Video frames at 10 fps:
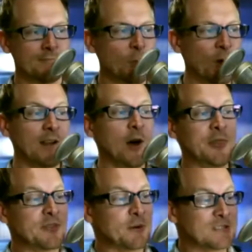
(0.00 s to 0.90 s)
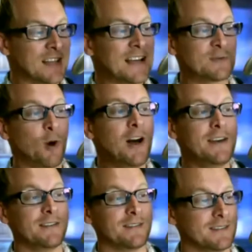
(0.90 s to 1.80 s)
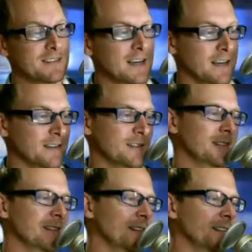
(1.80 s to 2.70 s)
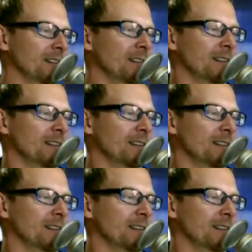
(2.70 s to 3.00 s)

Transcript: What? Oh, I thought that was the last one. Dang it! No, we have six.